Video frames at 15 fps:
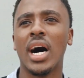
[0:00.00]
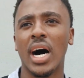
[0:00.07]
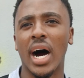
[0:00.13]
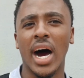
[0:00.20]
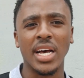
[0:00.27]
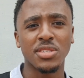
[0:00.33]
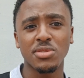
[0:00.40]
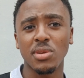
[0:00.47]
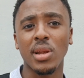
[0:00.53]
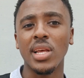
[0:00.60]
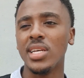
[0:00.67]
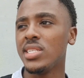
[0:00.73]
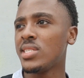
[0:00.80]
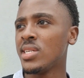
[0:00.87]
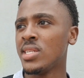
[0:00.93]

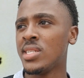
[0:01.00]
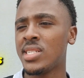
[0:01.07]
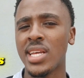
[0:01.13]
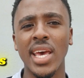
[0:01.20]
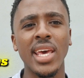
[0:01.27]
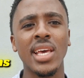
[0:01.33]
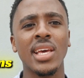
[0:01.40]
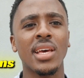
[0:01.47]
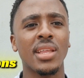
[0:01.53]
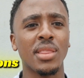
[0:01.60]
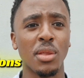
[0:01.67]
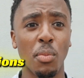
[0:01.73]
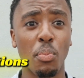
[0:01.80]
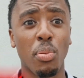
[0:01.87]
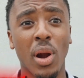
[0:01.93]
isolations take the
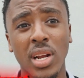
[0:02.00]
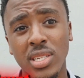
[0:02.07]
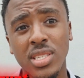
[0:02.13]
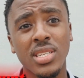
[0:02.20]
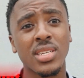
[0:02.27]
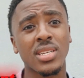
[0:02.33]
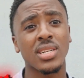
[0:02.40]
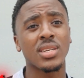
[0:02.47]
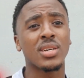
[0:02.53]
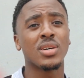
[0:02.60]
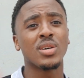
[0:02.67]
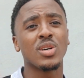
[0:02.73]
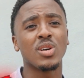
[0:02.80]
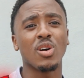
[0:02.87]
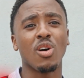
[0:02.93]
brunt
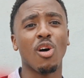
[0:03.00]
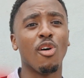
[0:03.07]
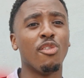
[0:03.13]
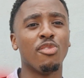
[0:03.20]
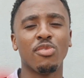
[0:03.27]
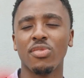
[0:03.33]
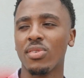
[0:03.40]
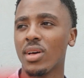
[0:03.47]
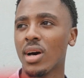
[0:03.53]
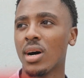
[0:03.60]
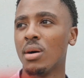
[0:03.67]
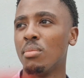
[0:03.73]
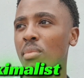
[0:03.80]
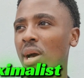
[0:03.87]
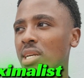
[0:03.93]
of
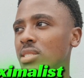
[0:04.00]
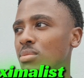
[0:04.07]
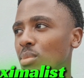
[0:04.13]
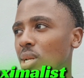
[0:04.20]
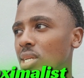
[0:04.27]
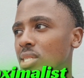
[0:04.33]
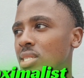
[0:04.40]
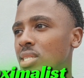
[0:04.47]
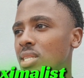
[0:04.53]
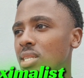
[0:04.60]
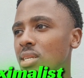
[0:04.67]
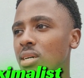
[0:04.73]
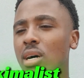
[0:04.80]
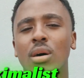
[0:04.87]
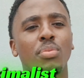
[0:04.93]
maximalist
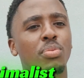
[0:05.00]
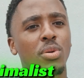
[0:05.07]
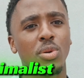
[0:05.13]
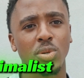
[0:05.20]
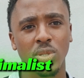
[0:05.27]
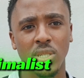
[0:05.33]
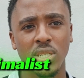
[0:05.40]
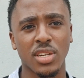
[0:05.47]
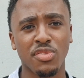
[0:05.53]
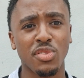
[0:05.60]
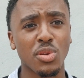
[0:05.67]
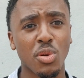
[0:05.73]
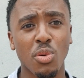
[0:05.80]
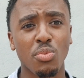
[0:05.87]
approach if you don't